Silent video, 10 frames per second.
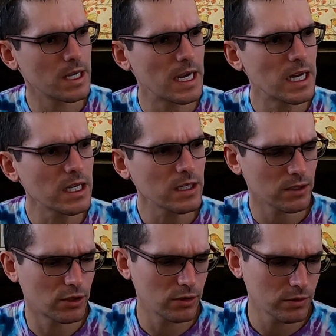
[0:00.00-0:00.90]
he
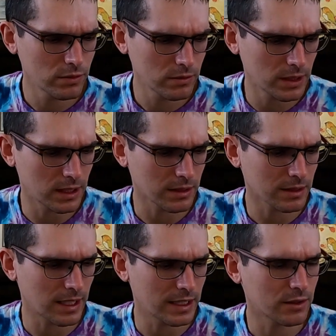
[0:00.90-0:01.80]
didn't do
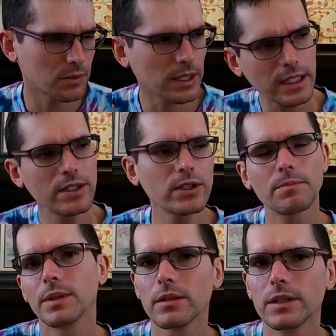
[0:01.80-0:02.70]
the
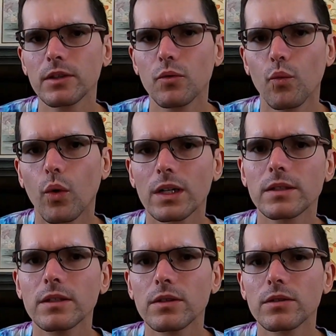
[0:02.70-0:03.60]
relationship building
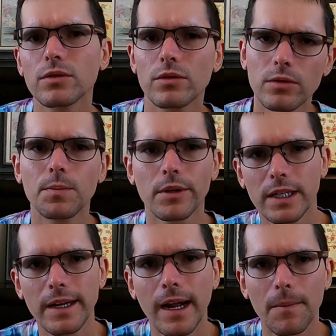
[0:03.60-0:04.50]
wasn't super
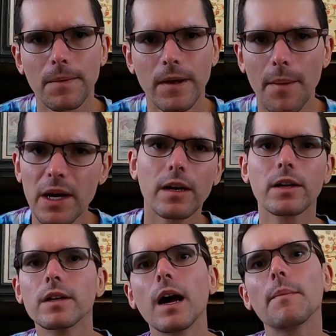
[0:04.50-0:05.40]
in depth. I mean, it
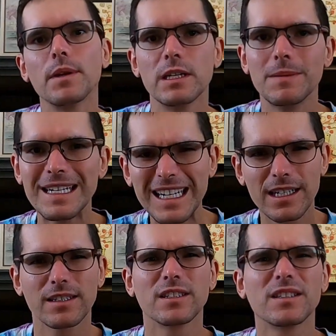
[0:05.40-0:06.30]
could not be
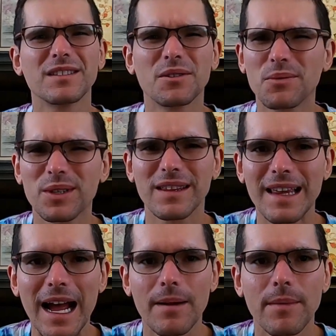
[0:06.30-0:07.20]
because there weren't
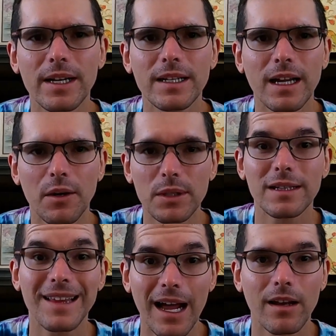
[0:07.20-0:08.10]
that many, it
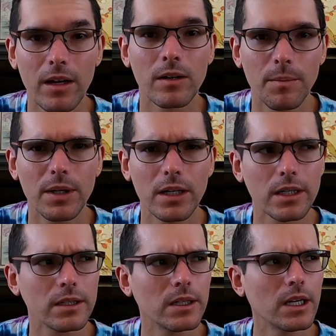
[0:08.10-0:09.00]
wasn't that long a
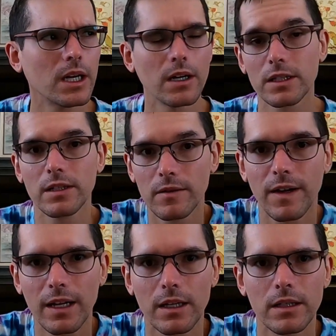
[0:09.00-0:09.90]
book, or it's a
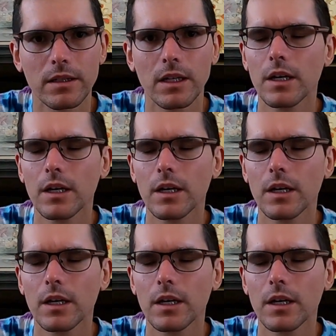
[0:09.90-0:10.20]
novella.